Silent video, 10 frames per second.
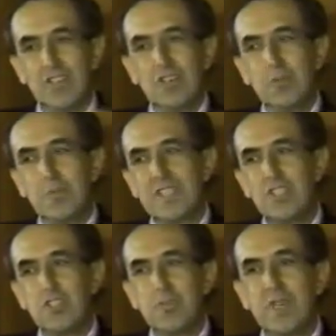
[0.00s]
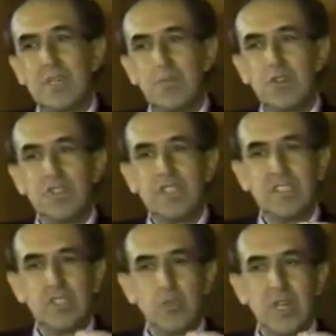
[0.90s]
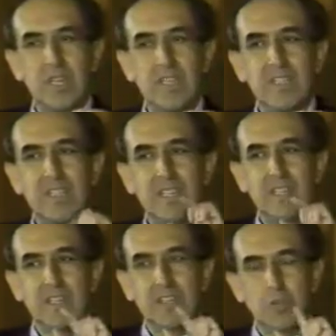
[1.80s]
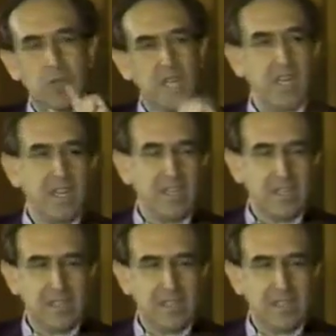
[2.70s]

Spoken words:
The normal decision-making process is one that today